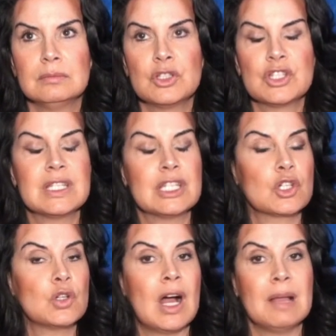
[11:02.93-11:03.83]
just
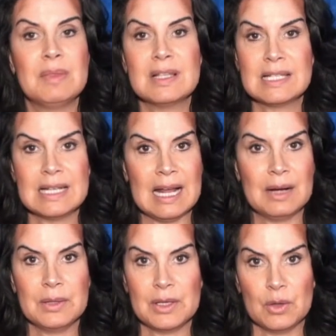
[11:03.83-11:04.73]
describe the
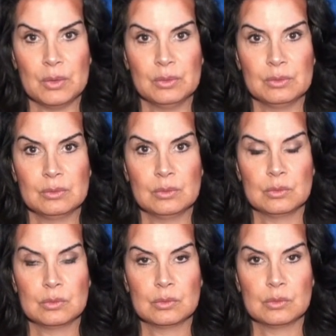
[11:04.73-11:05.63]
scenario
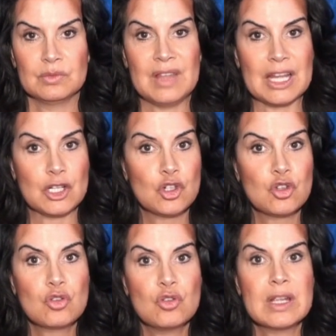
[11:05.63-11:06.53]
that
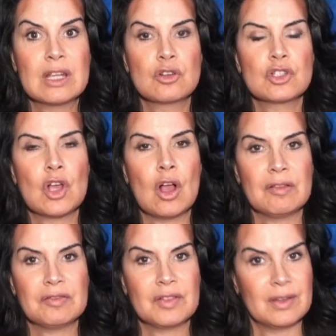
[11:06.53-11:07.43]
triggers
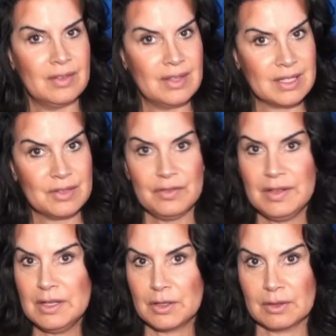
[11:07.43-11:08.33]
off this
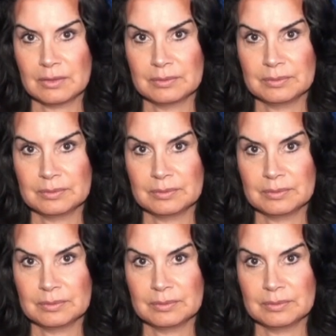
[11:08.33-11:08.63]
fear.